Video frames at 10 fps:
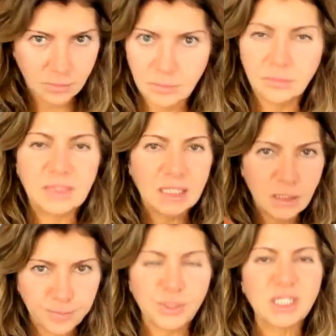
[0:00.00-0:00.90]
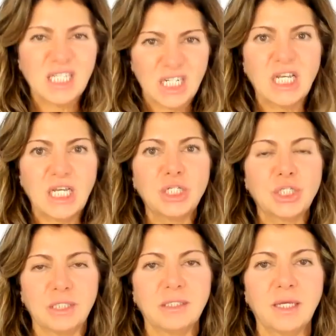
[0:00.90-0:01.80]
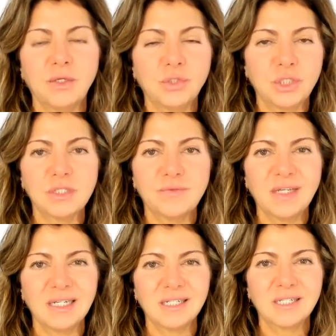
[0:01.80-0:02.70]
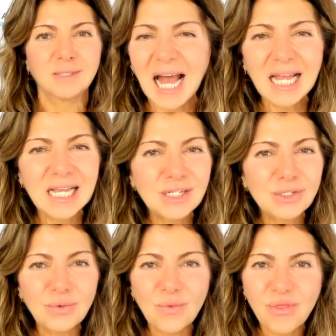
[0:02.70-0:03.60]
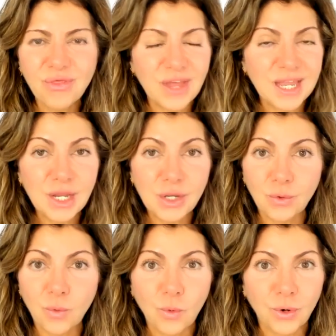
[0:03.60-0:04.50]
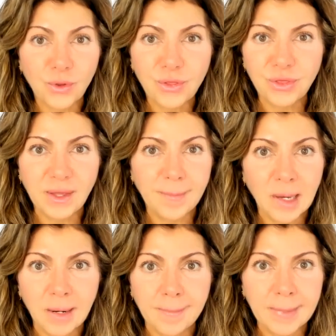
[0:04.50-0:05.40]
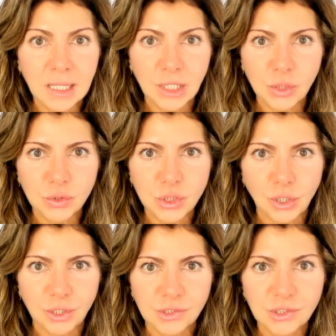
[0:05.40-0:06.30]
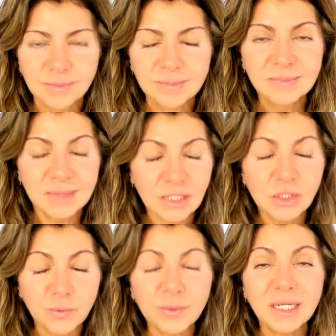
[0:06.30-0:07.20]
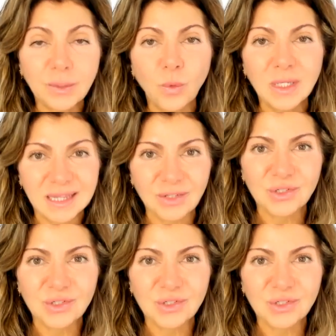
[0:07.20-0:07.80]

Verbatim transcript: this presentation that you just finished, I don't think you're worth the amount of money you charge. That's really what they're